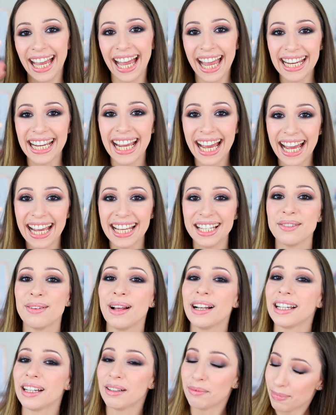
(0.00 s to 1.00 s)
Hi guys,
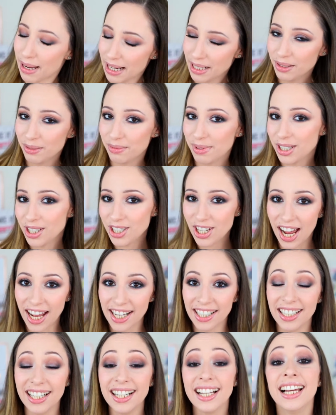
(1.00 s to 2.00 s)
welcome back to my
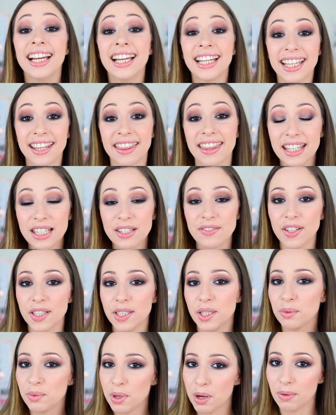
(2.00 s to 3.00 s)
channel. In this
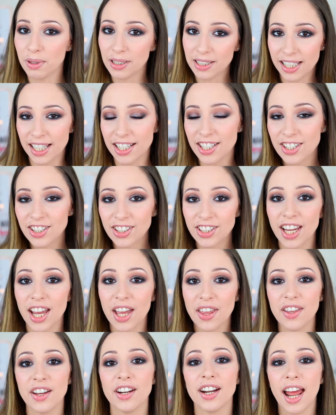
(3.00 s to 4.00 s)
video we will test
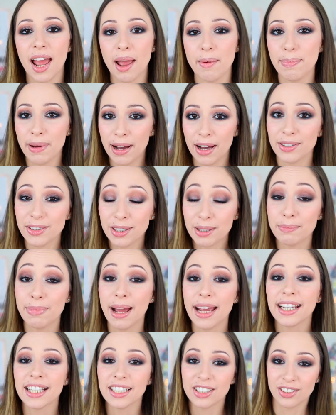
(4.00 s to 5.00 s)
together a powder
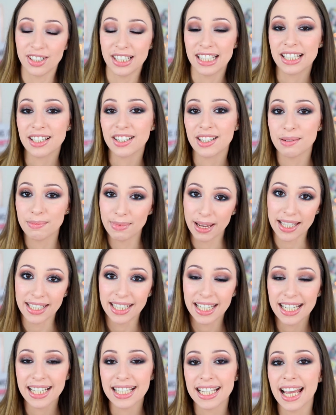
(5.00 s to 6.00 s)
by Catrice
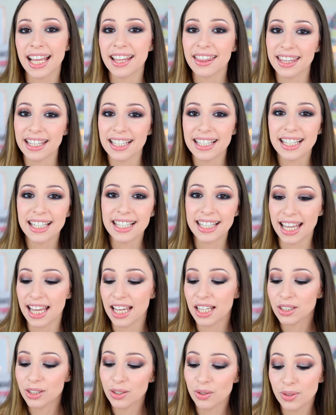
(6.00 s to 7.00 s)
Cosmetics, and this is
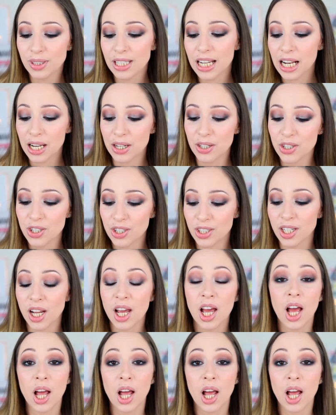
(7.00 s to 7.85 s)
the Nude Illusion